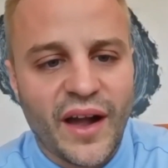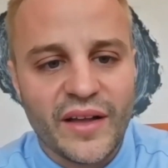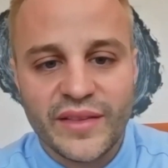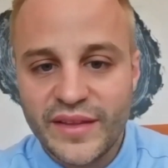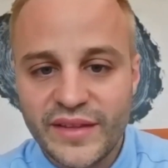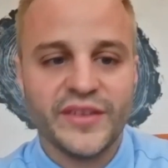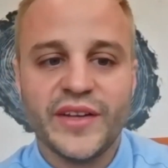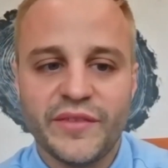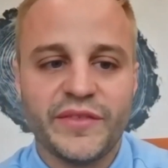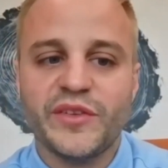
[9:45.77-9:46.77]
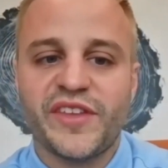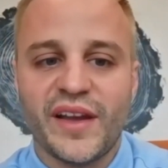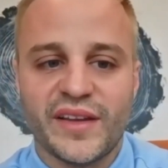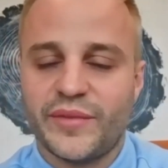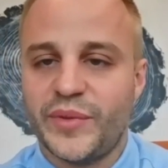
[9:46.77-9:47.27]
Let's look at a few
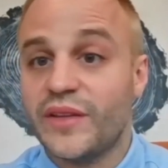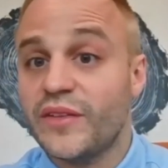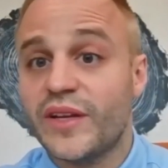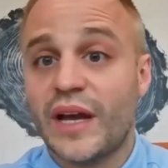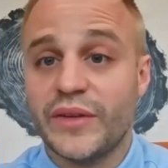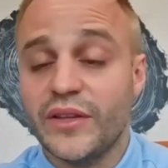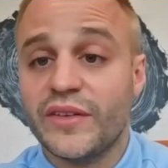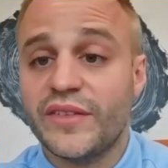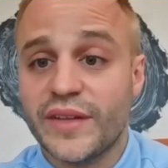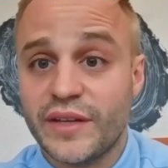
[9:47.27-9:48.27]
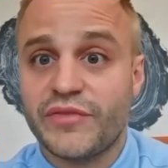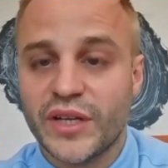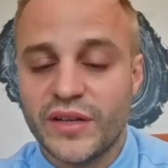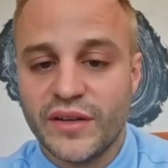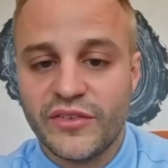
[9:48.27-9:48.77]
slides and we can look how it looks in
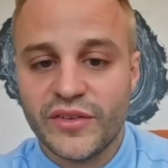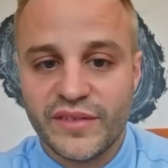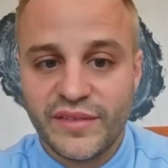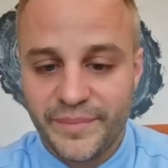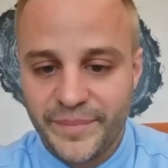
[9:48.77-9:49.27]
different conditions.